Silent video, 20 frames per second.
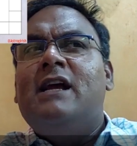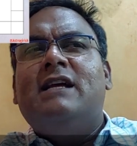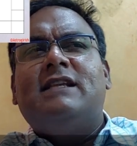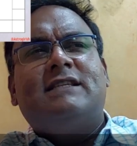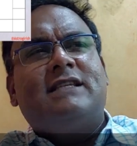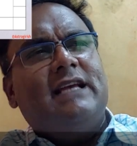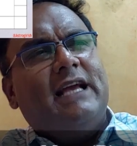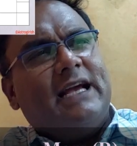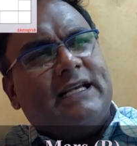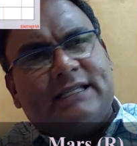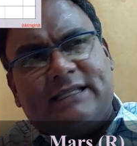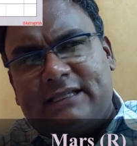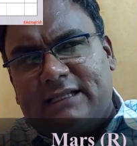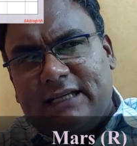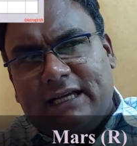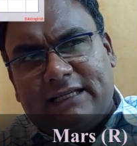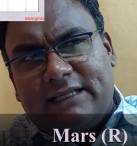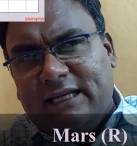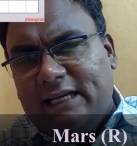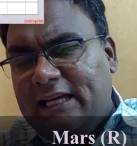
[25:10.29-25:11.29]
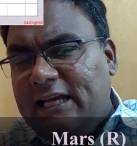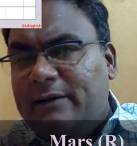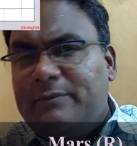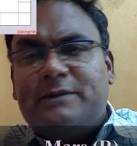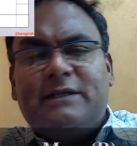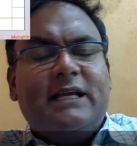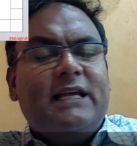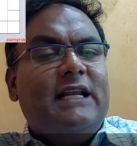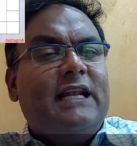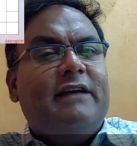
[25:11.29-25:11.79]
See, as I keep
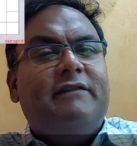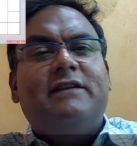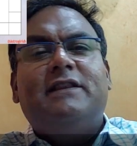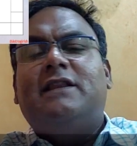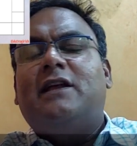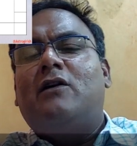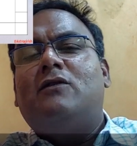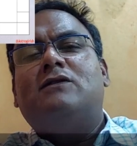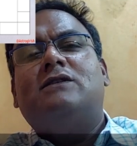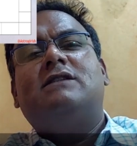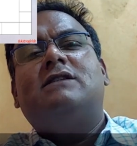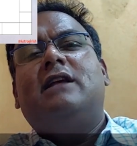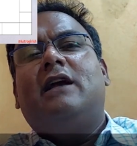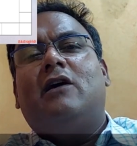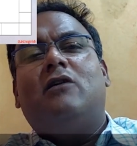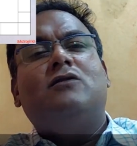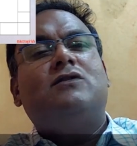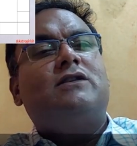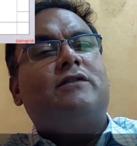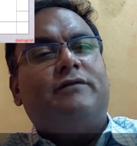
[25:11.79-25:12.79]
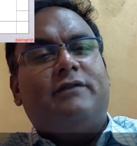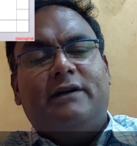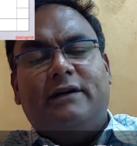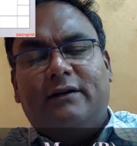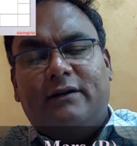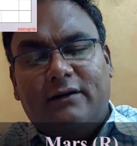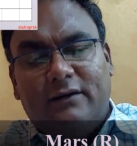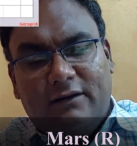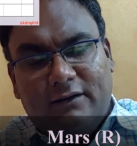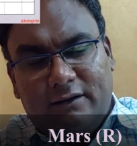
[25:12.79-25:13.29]
saying, 11th house is the house of
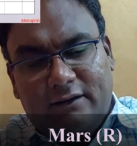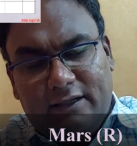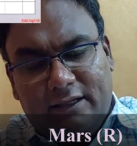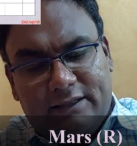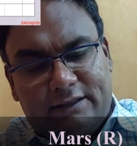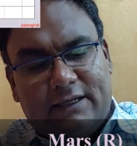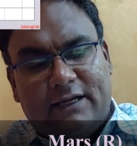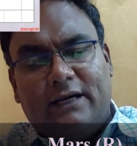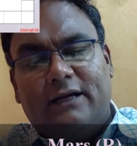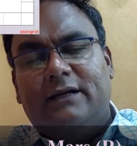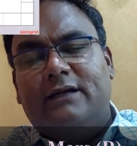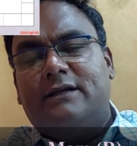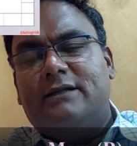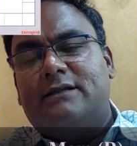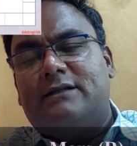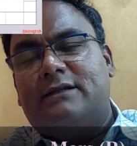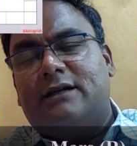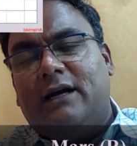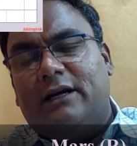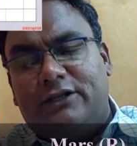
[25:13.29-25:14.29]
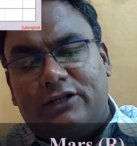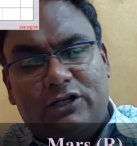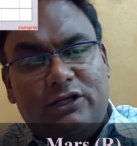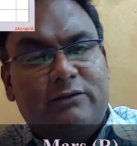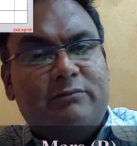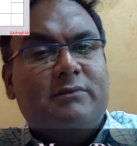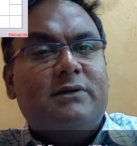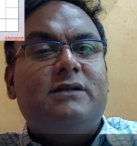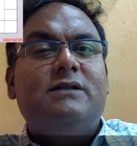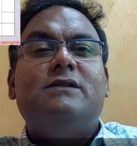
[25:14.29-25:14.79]
desires,
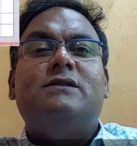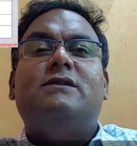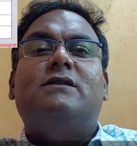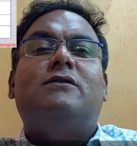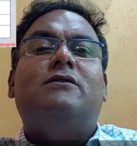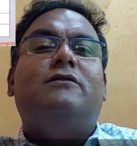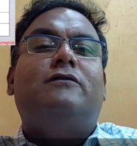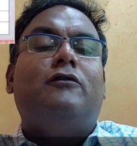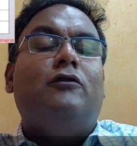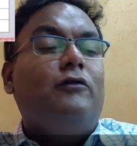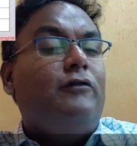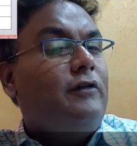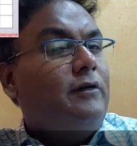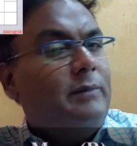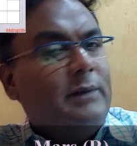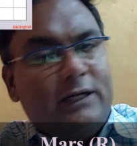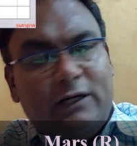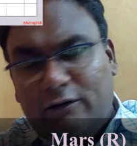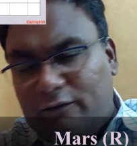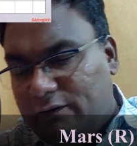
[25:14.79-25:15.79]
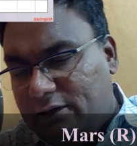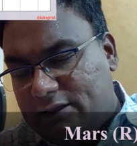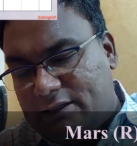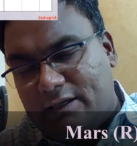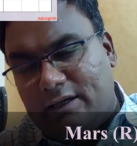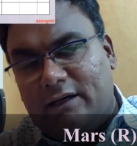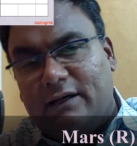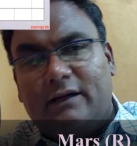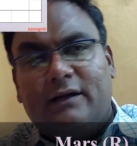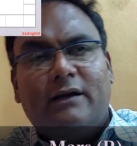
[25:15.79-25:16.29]
achievements, fulfillment of
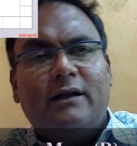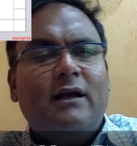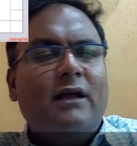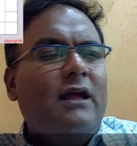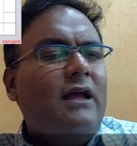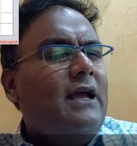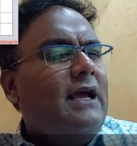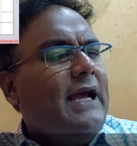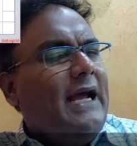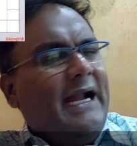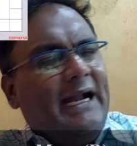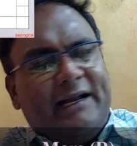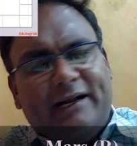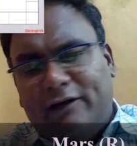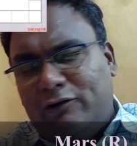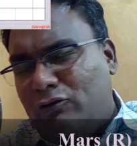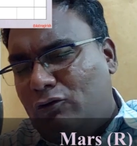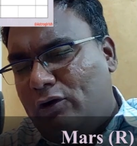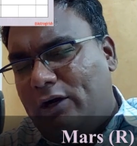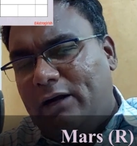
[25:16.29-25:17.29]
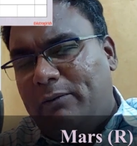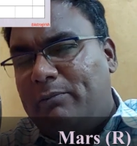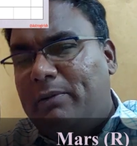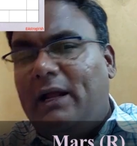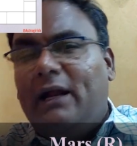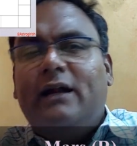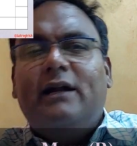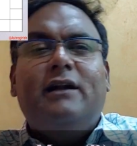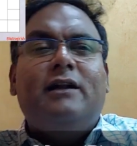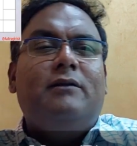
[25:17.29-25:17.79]
desire. And retrograde
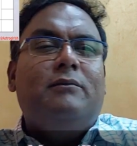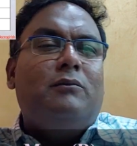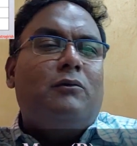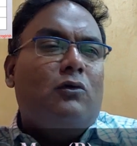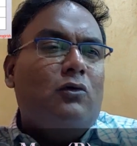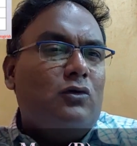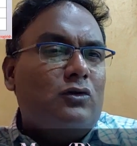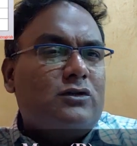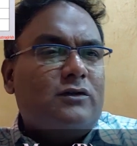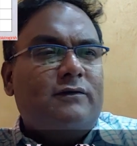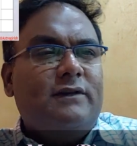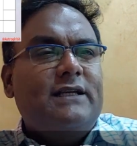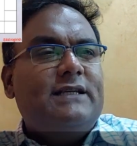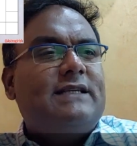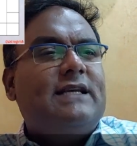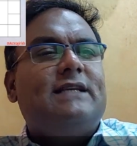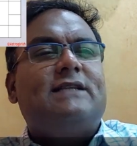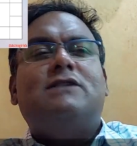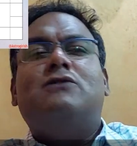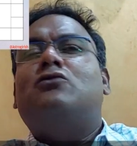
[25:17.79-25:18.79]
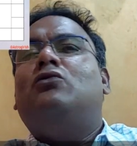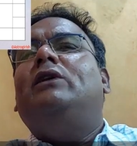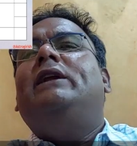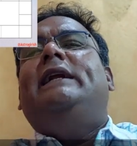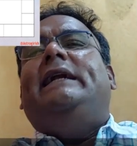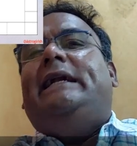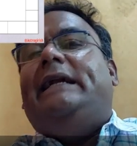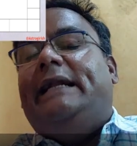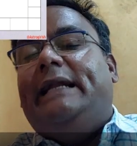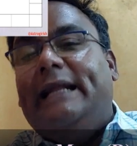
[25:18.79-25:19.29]
planet in most of these cases only
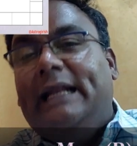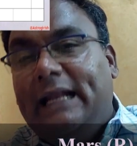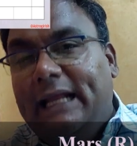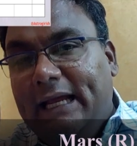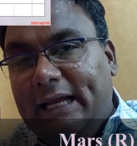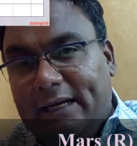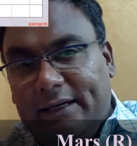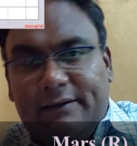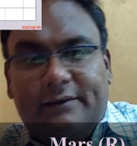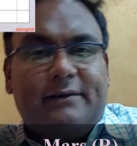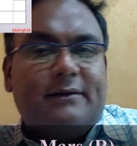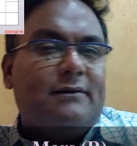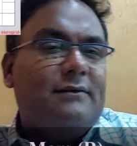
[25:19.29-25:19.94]
delay it.